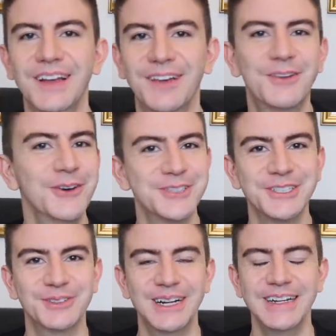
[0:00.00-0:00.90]
Of course
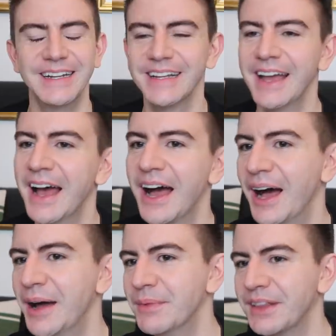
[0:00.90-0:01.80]
it's raining.
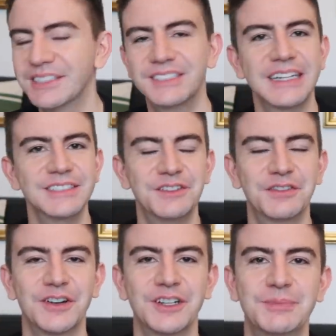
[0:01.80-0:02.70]
That's standard
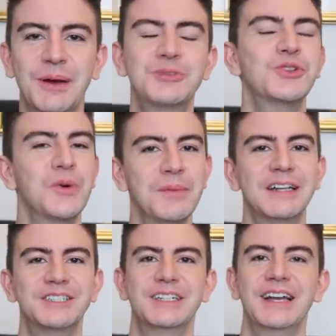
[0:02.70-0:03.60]
for us, but I'm sure we'll
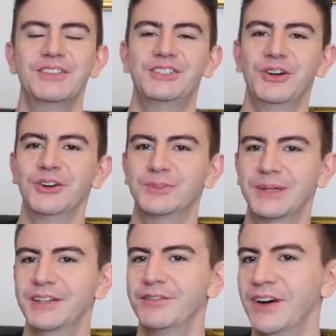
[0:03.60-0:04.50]
manage to get the shots.
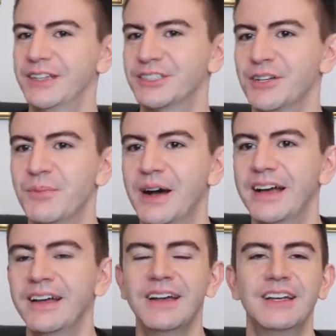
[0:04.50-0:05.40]
We're going to find somewhere